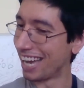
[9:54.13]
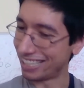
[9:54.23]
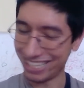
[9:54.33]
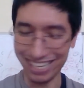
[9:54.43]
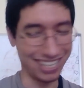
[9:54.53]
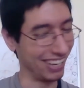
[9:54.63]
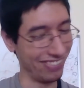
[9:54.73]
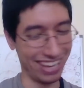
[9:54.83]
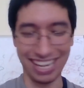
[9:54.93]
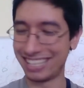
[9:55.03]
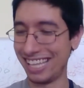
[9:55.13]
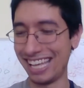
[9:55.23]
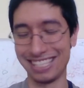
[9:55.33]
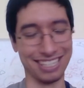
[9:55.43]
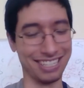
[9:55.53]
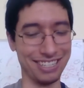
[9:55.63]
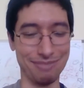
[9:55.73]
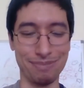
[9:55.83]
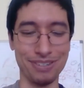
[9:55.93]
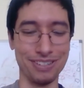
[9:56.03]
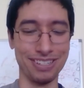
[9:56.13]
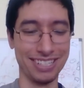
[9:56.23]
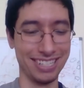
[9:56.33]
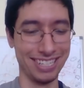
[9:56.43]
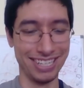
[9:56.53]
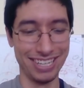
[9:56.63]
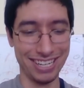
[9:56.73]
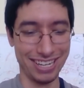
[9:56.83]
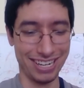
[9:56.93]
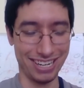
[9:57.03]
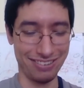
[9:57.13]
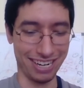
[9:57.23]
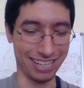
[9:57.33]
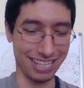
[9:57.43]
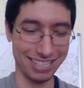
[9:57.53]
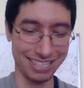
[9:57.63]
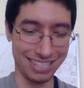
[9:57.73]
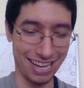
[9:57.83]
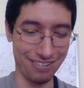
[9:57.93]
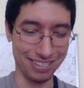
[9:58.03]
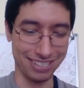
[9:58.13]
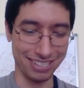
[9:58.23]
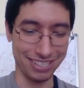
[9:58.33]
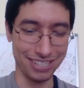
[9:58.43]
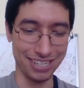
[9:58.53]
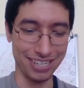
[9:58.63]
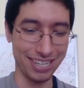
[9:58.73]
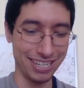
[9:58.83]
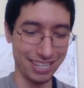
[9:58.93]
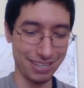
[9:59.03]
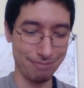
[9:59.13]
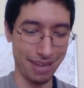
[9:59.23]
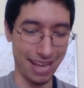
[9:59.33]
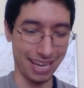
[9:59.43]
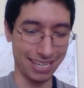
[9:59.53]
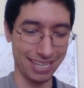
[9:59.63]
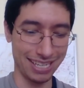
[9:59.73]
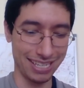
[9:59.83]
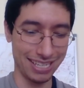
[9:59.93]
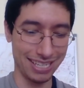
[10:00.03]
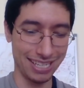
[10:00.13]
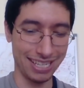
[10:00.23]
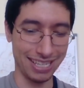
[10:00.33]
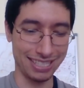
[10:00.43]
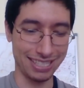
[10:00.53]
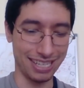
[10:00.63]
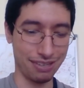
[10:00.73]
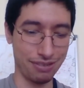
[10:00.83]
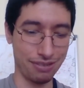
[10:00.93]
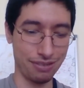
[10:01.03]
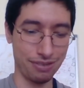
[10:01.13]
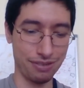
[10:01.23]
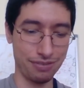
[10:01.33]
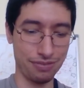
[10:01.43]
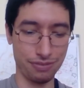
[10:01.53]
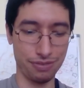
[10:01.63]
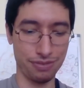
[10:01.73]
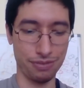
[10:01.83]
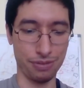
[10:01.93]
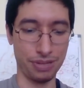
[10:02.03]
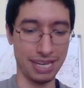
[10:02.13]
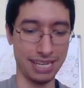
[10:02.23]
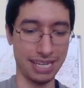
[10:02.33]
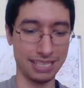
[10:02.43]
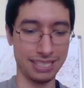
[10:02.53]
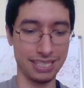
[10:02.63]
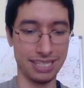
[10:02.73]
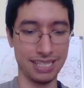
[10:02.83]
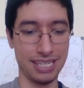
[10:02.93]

gosh, oh, man, that, that's a good pull. All right, let, that was a good pack. Let's see what we got next.